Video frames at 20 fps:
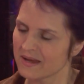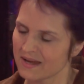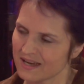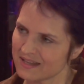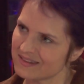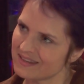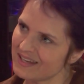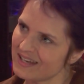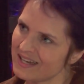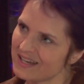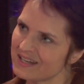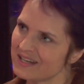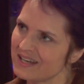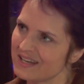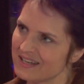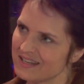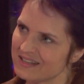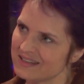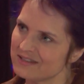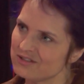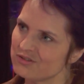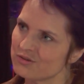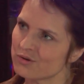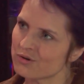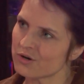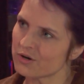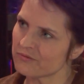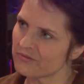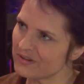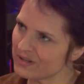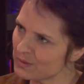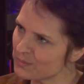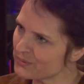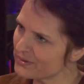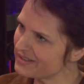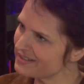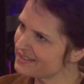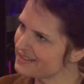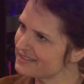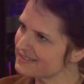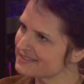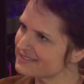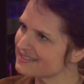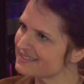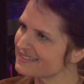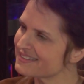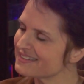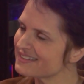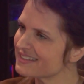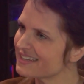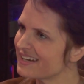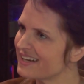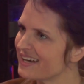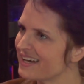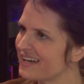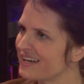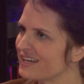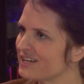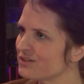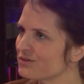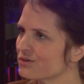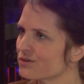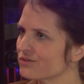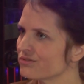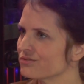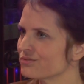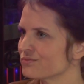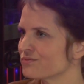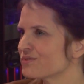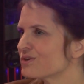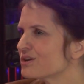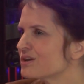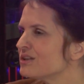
And then your fingerprint is tied or sort of